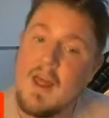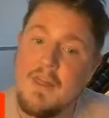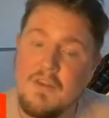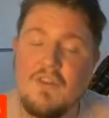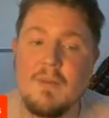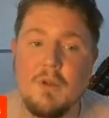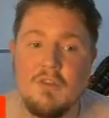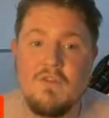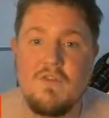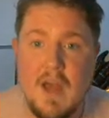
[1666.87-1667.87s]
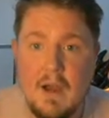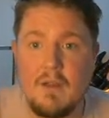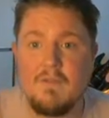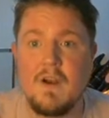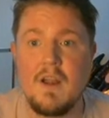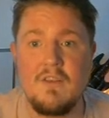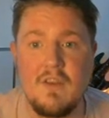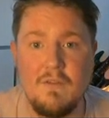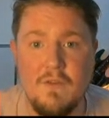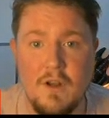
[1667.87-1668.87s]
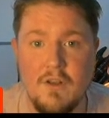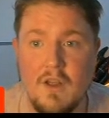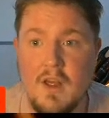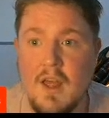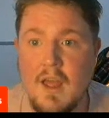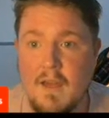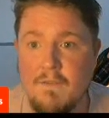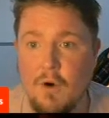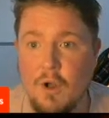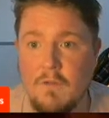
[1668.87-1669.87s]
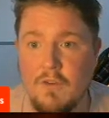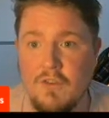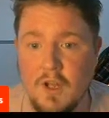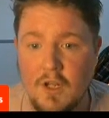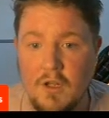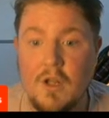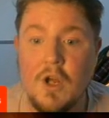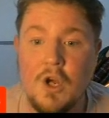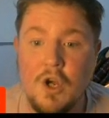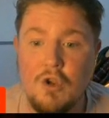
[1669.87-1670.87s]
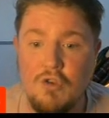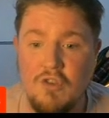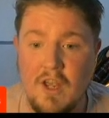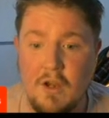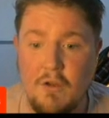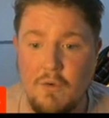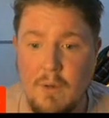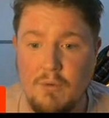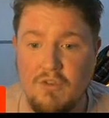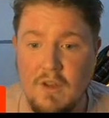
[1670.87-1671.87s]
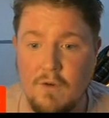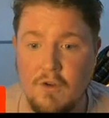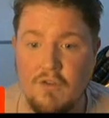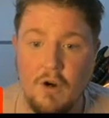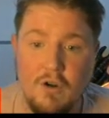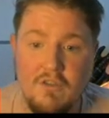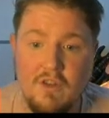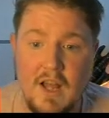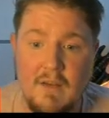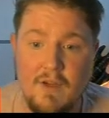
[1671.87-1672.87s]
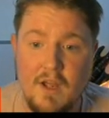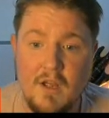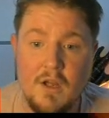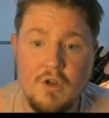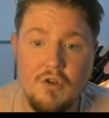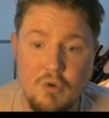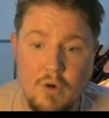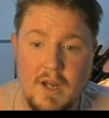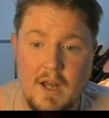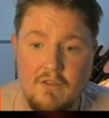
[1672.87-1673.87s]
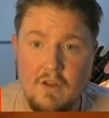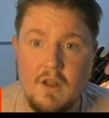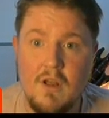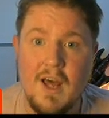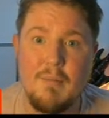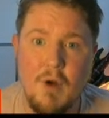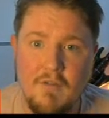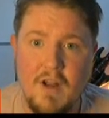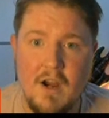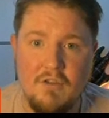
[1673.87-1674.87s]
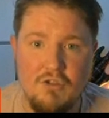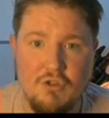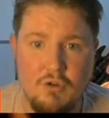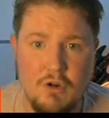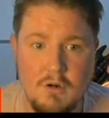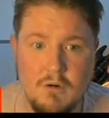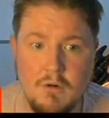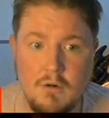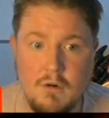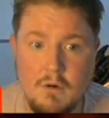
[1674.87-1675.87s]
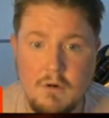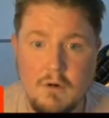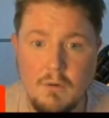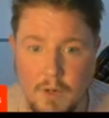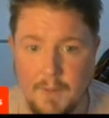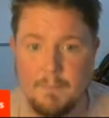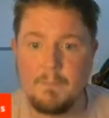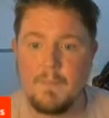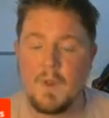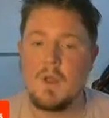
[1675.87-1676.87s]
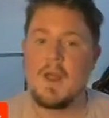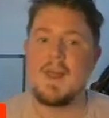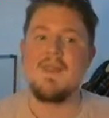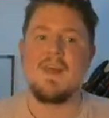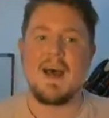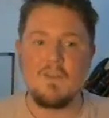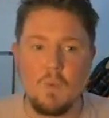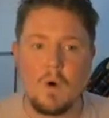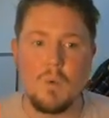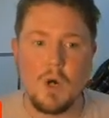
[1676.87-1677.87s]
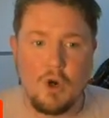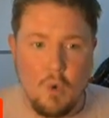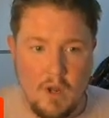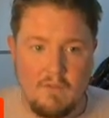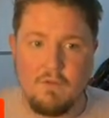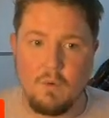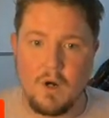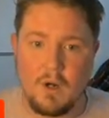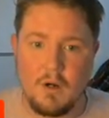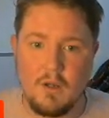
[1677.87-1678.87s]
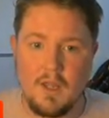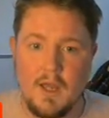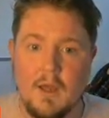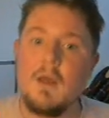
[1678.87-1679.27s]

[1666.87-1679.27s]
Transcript: This team looks very, very different if all of a sudden you say your 3 receivers are Chris Olave, Jordan Addison, and Marvin Harrison Jr. Right? That's what we're going for. Yeah.